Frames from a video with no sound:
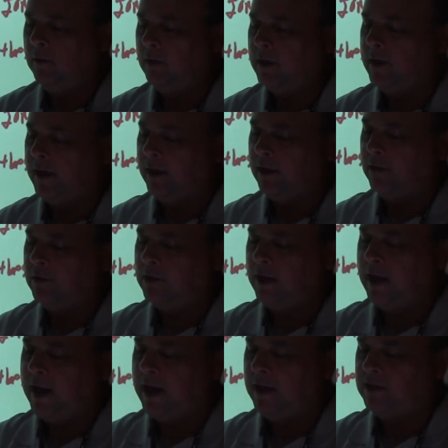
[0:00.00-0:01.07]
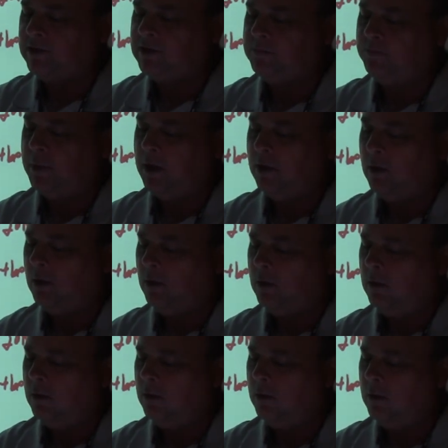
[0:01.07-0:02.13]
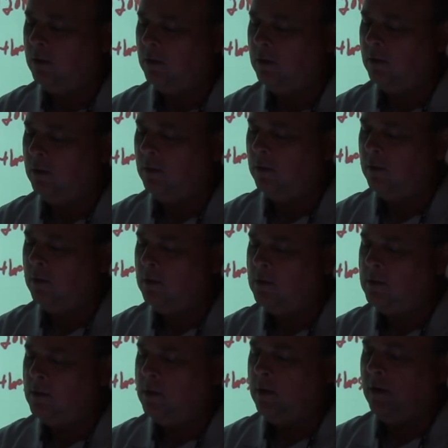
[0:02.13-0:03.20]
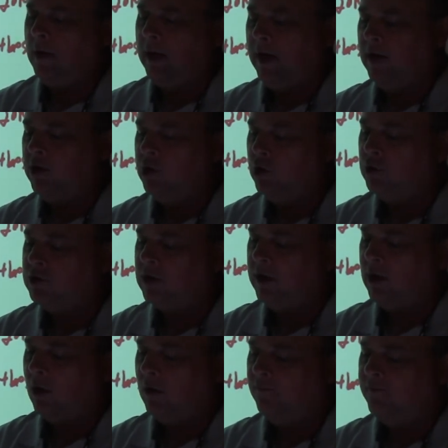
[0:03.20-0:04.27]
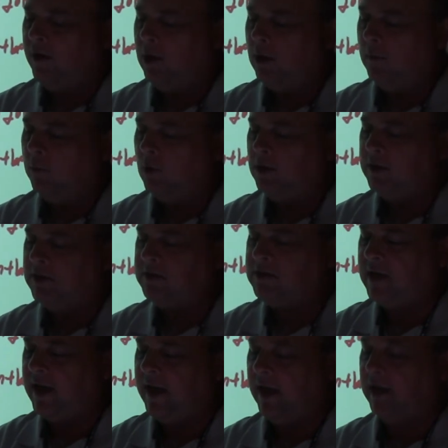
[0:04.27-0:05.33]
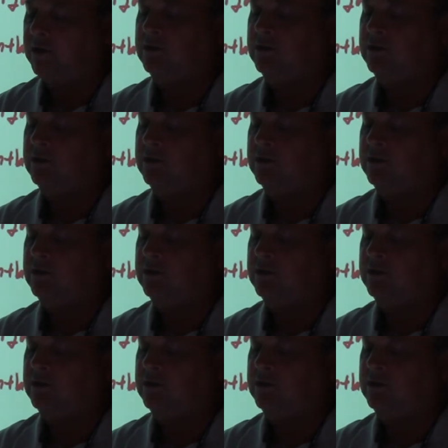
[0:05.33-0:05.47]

I can't spell. And usually our variable is x,